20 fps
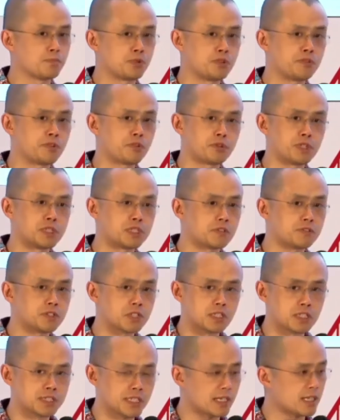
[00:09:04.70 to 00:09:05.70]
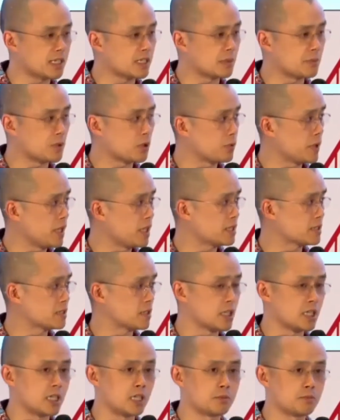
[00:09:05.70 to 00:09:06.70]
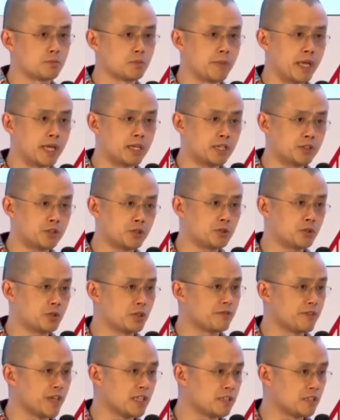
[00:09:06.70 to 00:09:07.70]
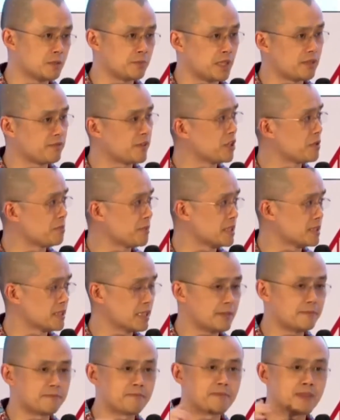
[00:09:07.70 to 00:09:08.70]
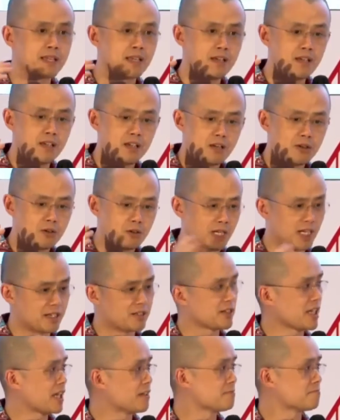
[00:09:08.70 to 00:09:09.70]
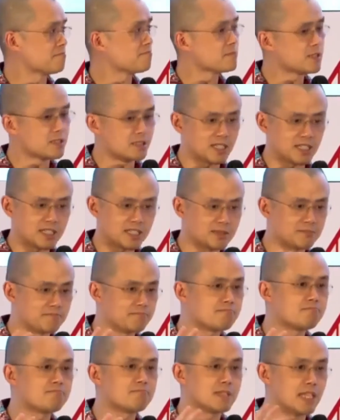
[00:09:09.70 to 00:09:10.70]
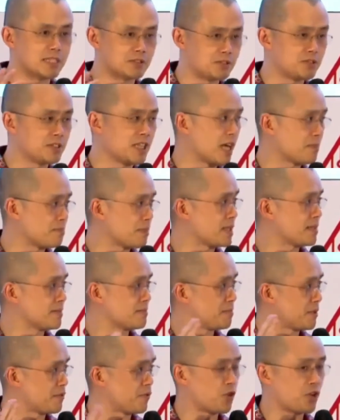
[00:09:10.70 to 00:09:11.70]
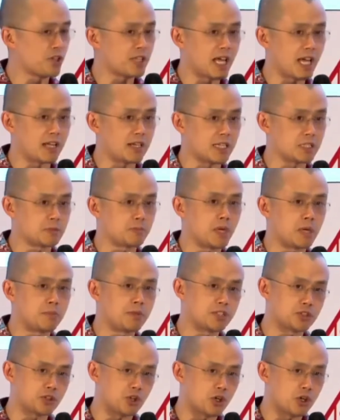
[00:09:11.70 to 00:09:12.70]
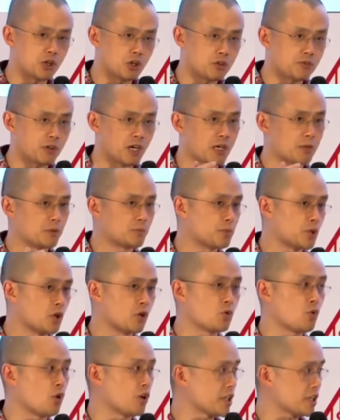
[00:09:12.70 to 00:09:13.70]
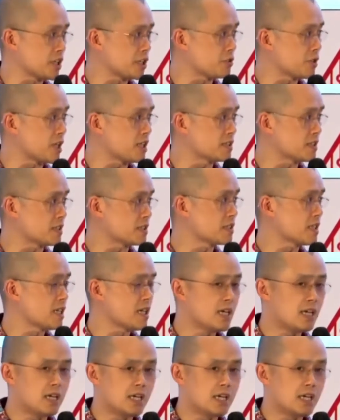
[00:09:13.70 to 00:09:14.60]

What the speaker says: Proof of reserves is going to take a couple of weeks, mainly due to the vendor being very busy. We're like, okay, let's do that, but before that, let's publish all of our cold wallet addresses.